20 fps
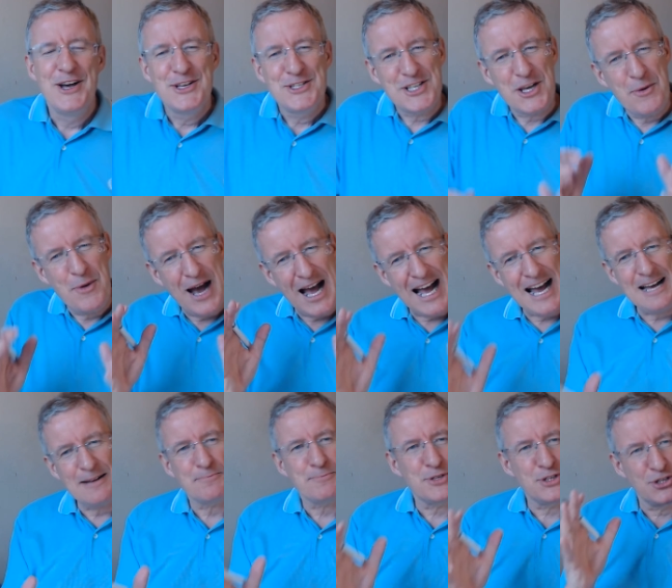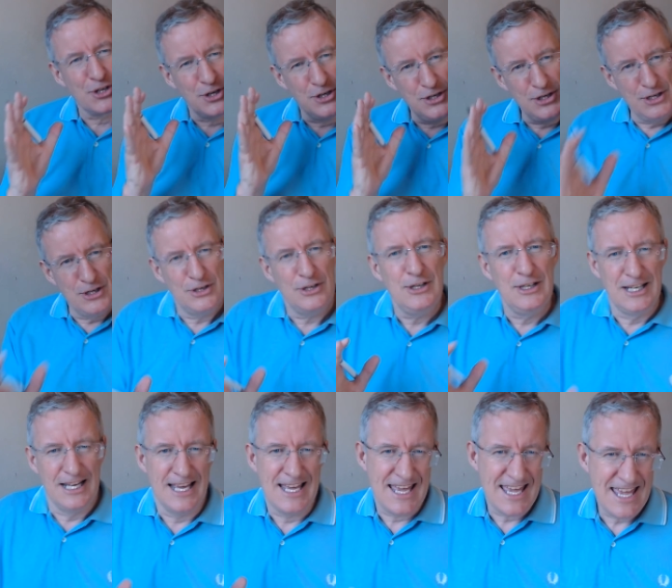So
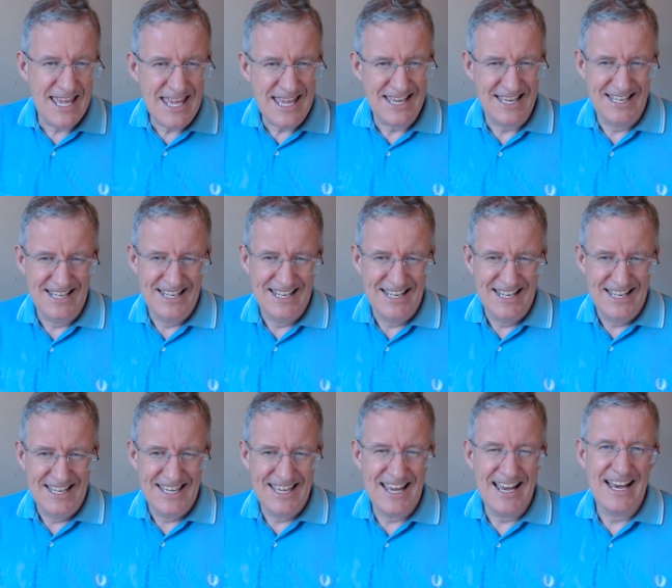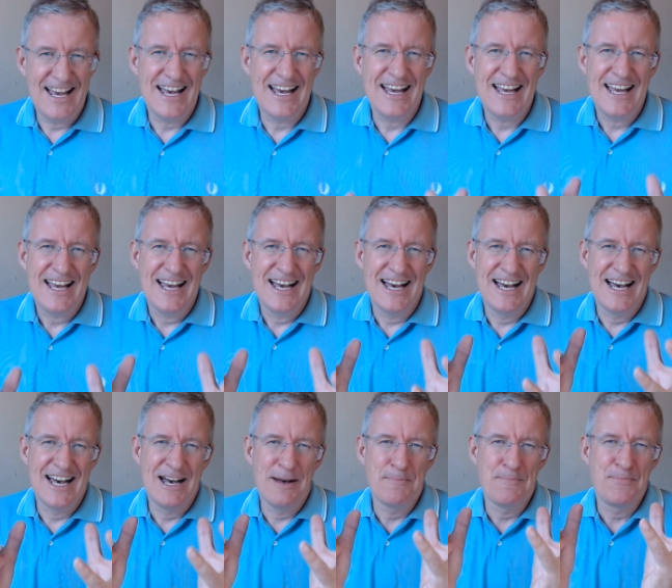absolutely, yeah,
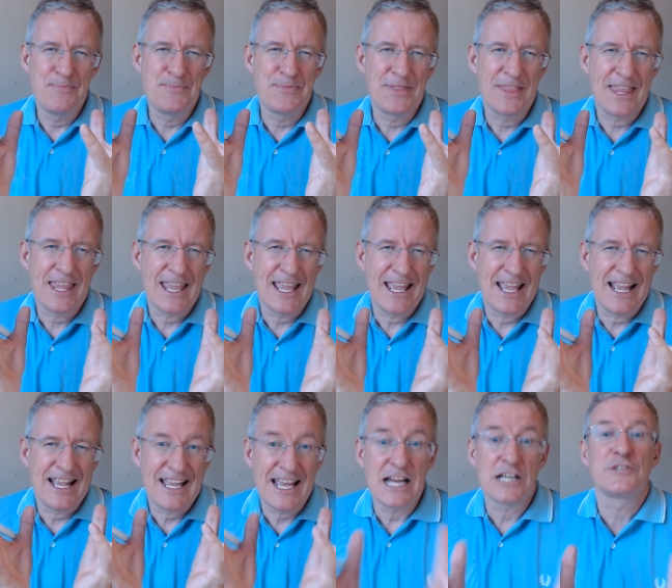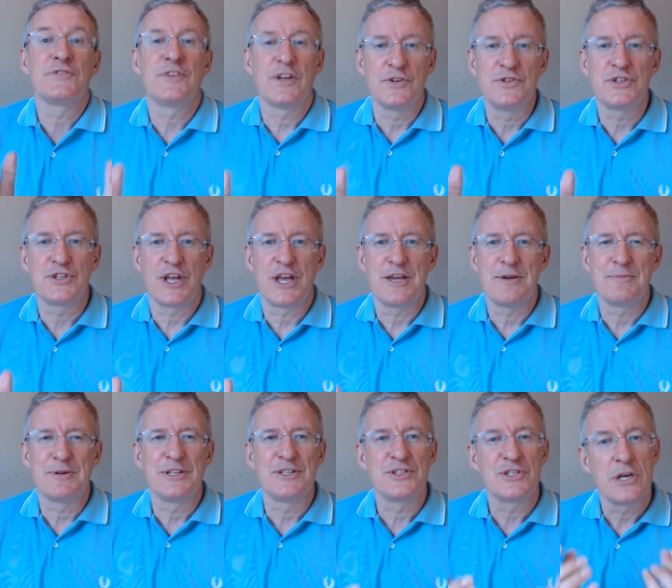cash flow
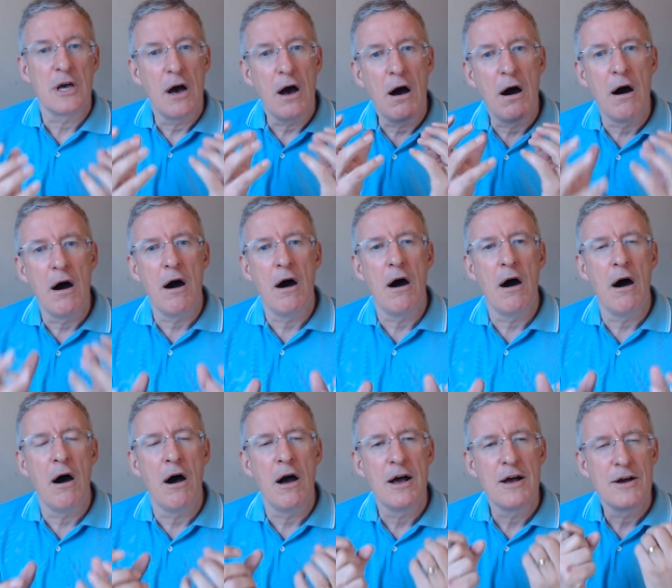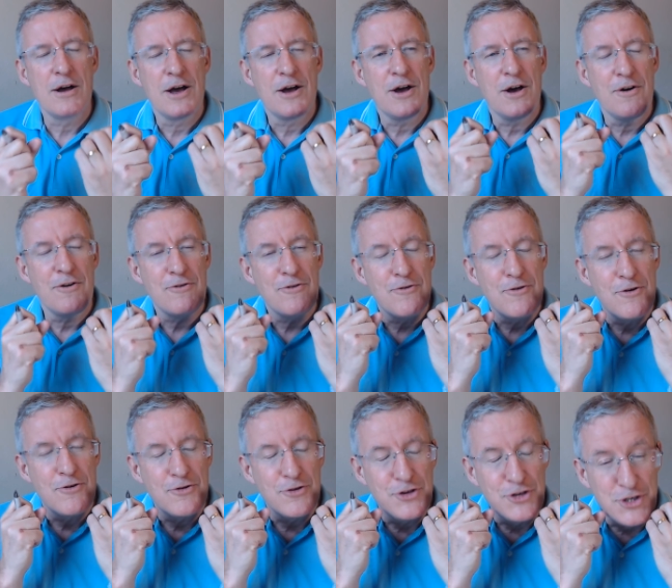statements are
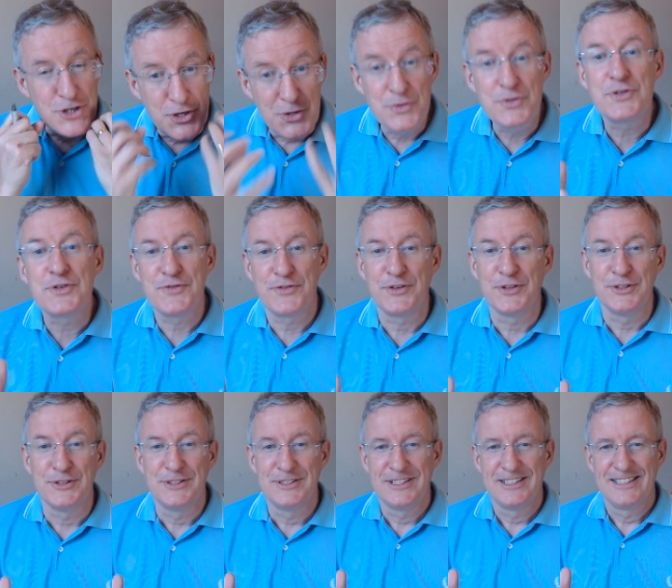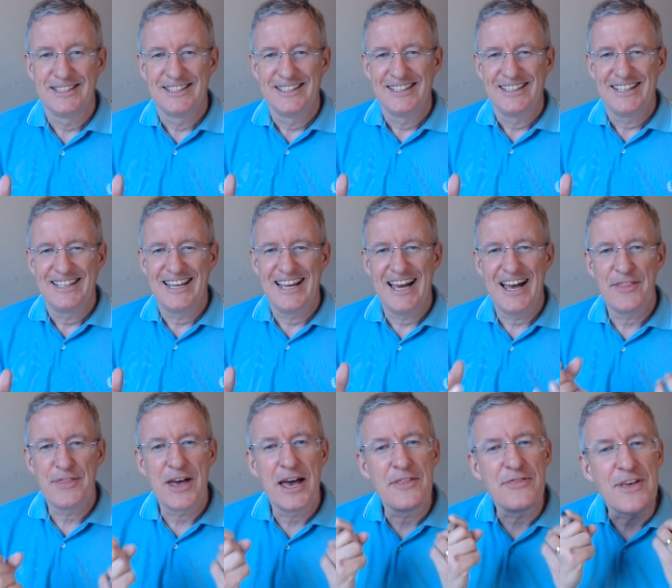useful. Yeah,
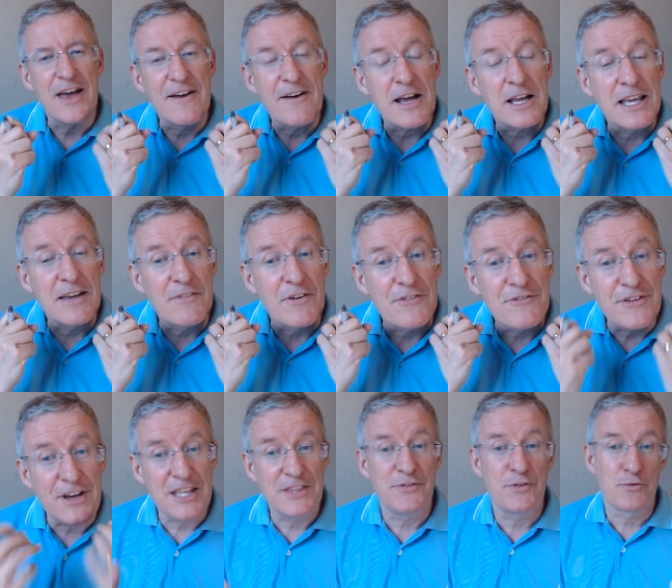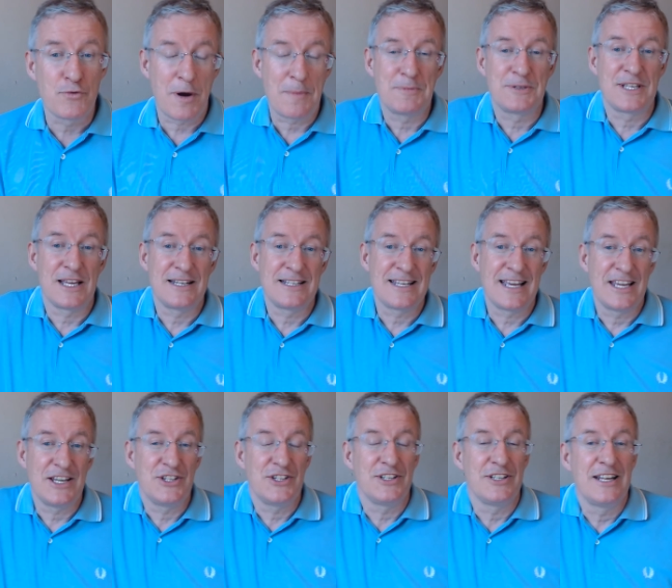they give a faithful
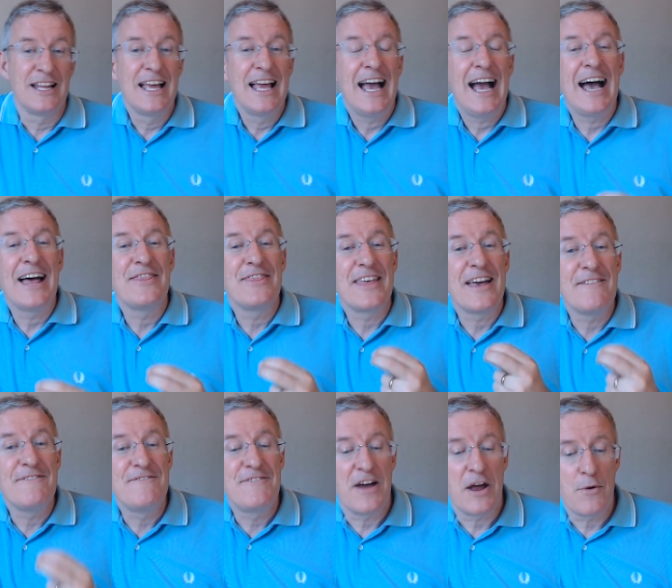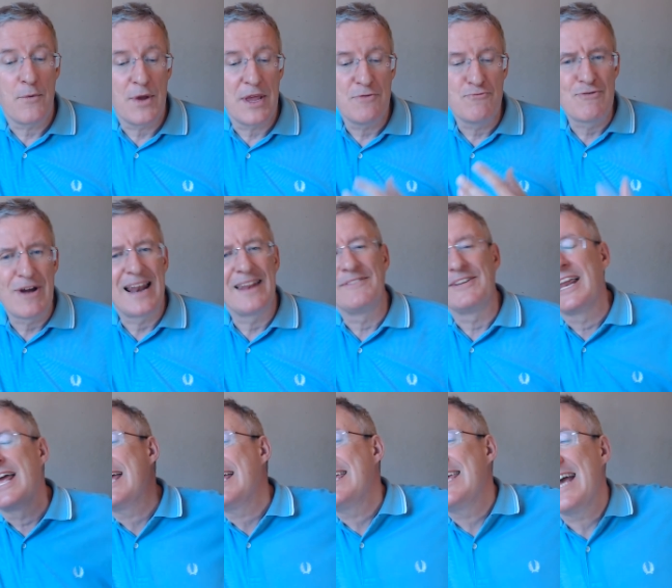representation and they're very relevant.
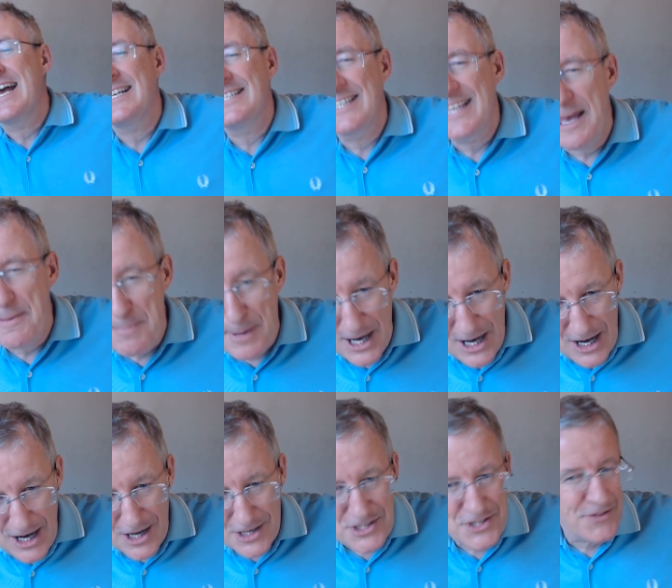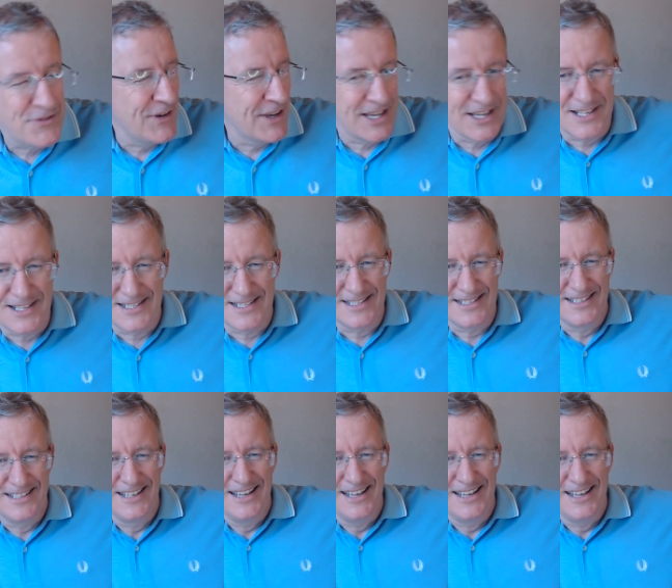Yes, they're past figures.